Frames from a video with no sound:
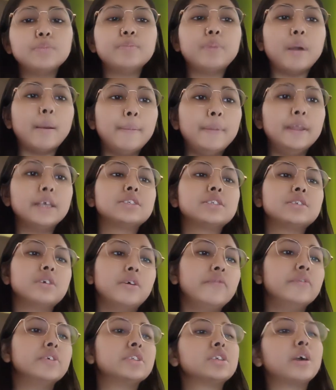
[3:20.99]
public
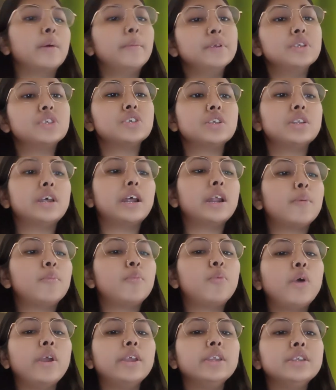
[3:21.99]
service commission are
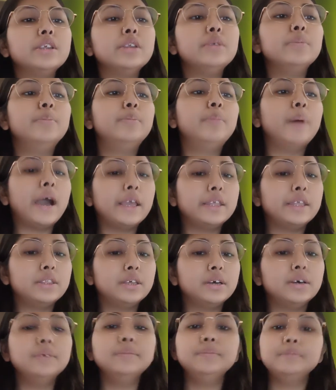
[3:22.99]
appointed by
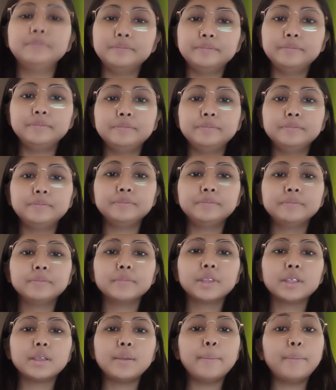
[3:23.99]
the
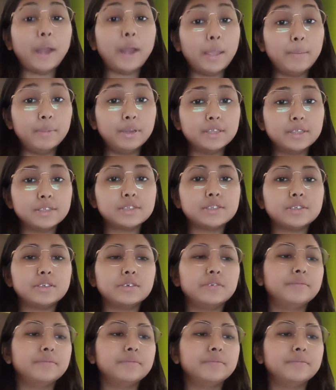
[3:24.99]
Prime Minister.